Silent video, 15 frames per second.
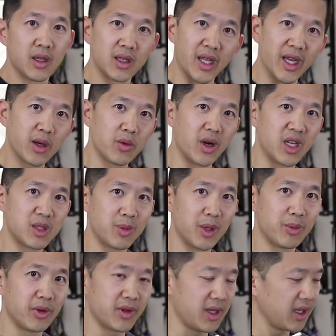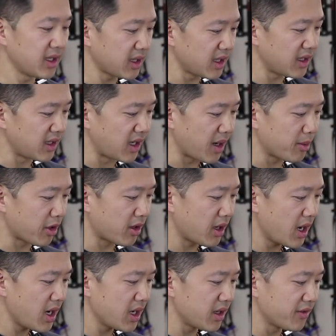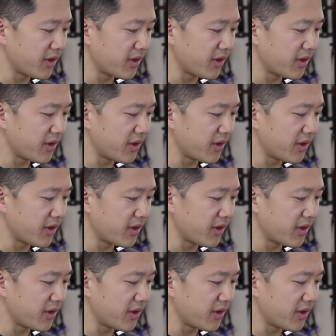Likewise, people think in an MRI,